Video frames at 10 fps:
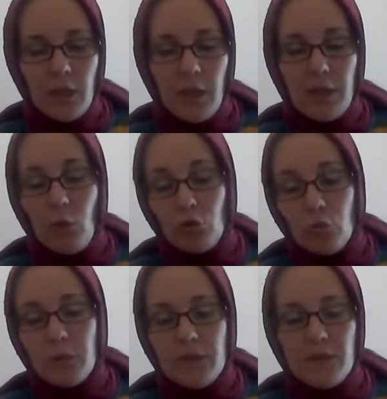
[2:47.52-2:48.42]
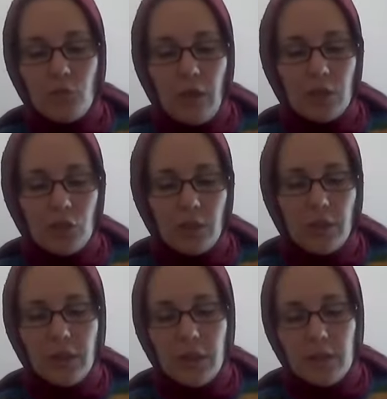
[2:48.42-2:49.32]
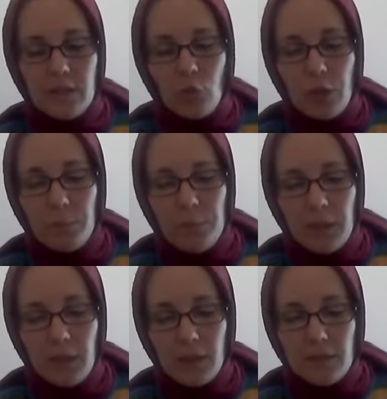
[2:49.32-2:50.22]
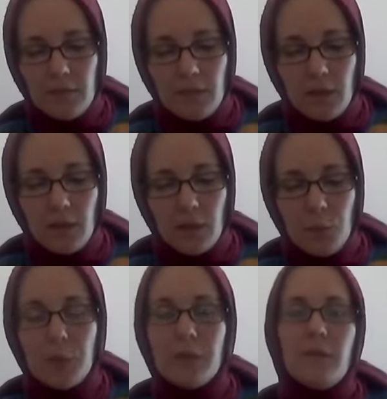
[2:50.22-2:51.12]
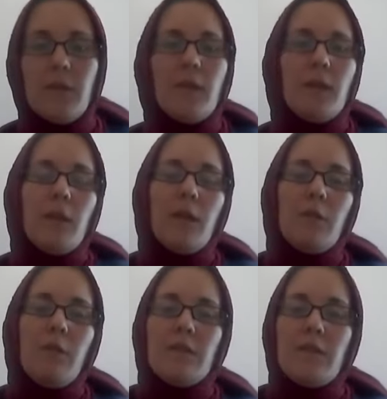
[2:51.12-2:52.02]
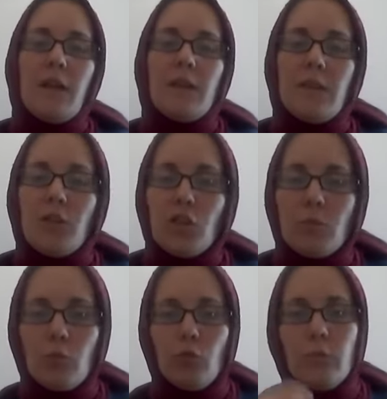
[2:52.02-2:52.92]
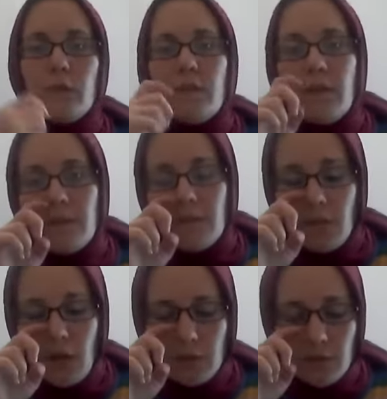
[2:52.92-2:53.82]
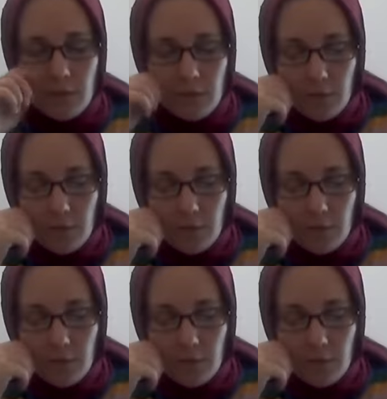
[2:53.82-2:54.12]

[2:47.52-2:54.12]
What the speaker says: and Ottoman history, actually. So it begins with the westernization movements that started